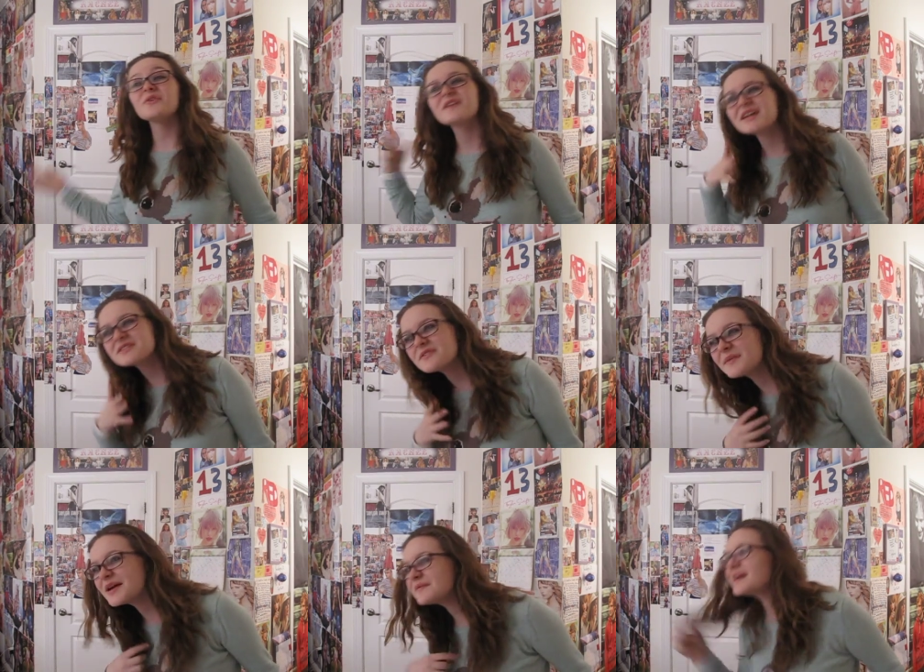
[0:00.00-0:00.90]
thanks for
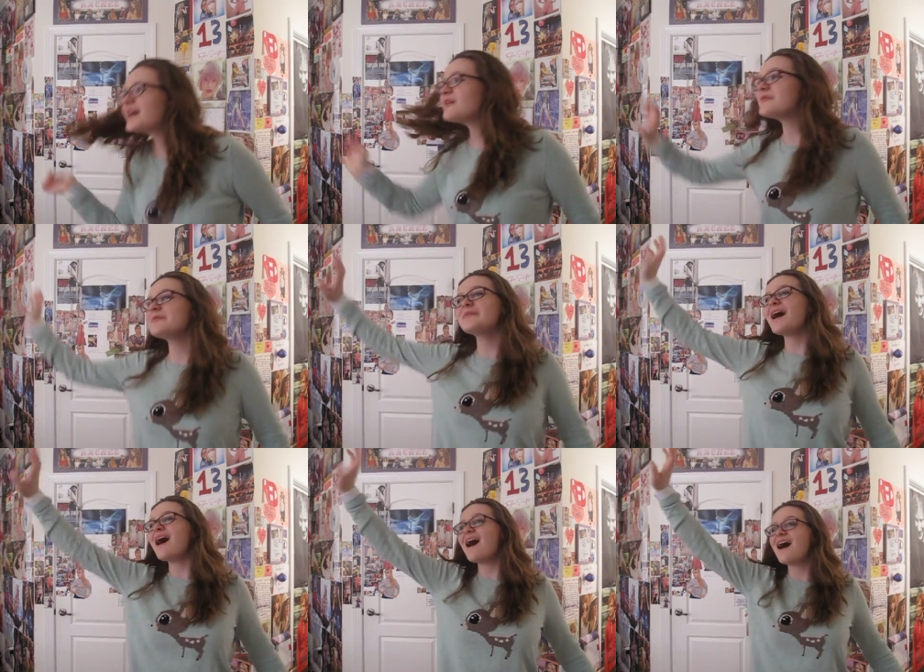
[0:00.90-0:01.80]
buying my album,
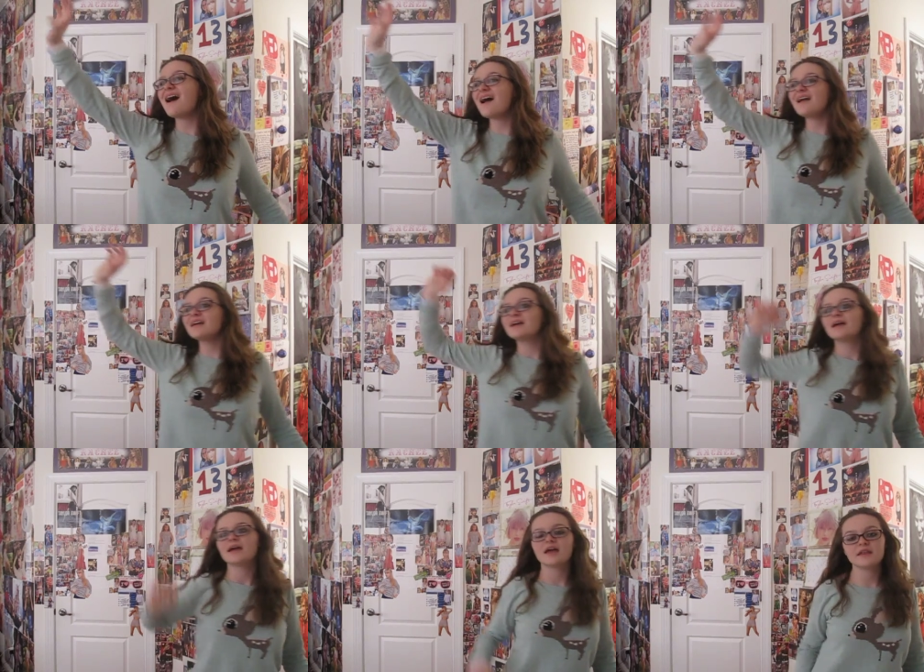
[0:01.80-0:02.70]
bye!
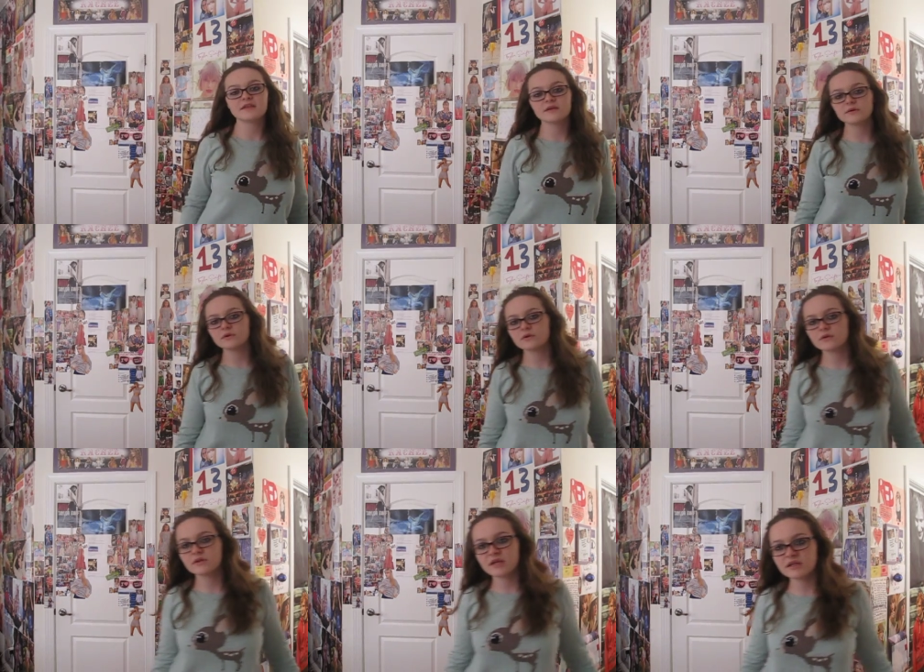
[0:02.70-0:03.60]
And then
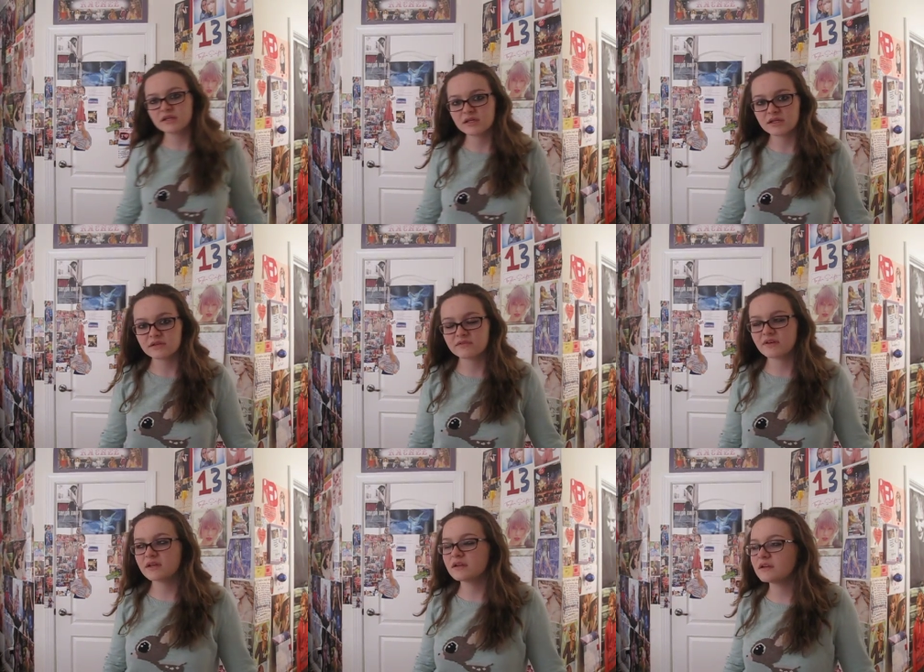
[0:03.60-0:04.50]
they leave,
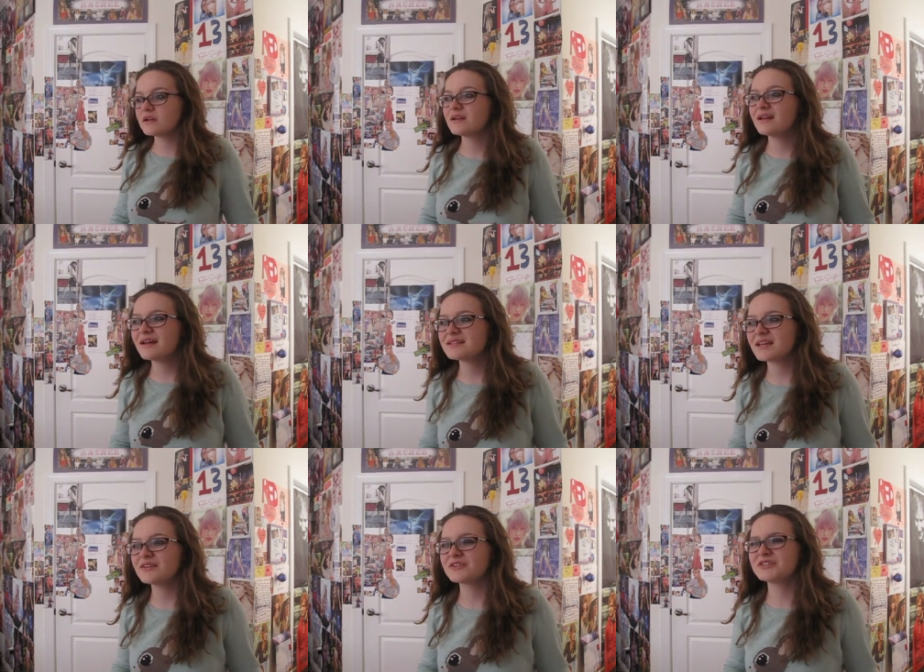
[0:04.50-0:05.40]
and not Taylor,